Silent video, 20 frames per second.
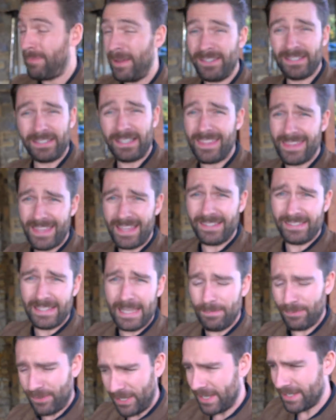Basically, things
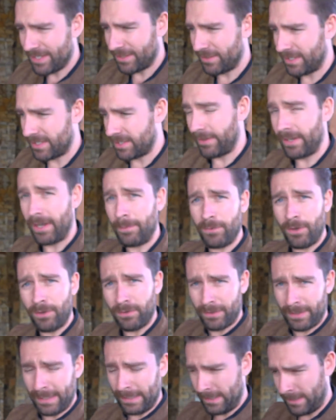keep changing on this event. I'm
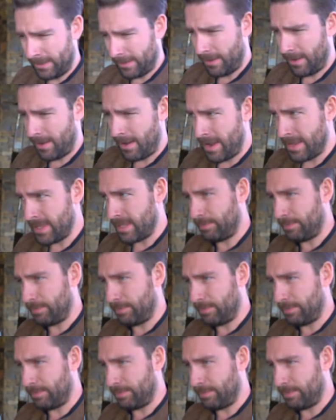not getting uh,